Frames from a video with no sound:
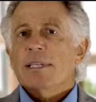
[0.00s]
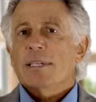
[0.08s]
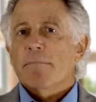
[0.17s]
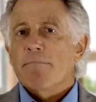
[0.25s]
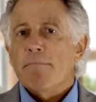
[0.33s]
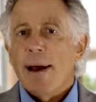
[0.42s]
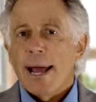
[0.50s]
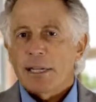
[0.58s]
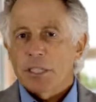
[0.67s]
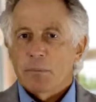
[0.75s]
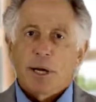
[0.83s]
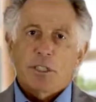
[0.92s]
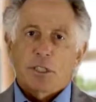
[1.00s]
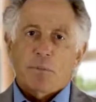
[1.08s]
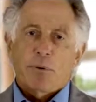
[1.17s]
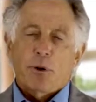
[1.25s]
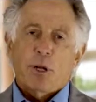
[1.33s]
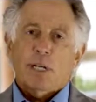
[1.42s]
to maximize their
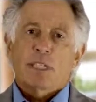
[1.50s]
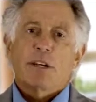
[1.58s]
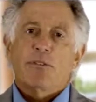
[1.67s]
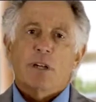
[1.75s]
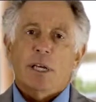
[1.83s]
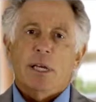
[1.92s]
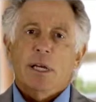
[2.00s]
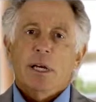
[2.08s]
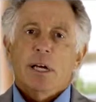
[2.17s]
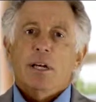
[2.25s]
productivity,